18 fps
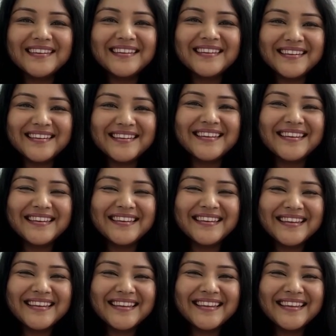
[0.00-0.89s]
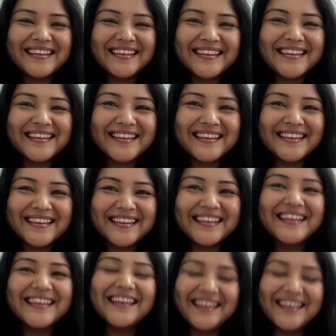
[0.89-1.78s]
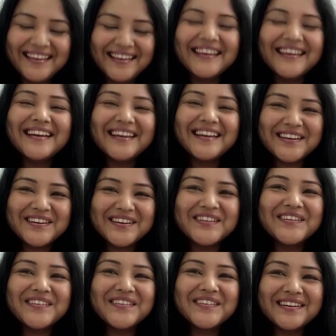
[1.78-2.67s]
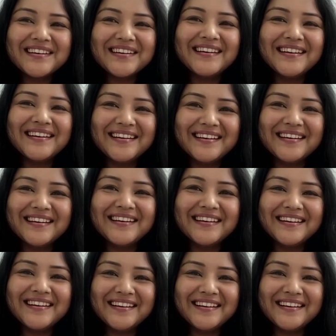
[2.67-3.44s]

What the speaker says: The person shown says nothing.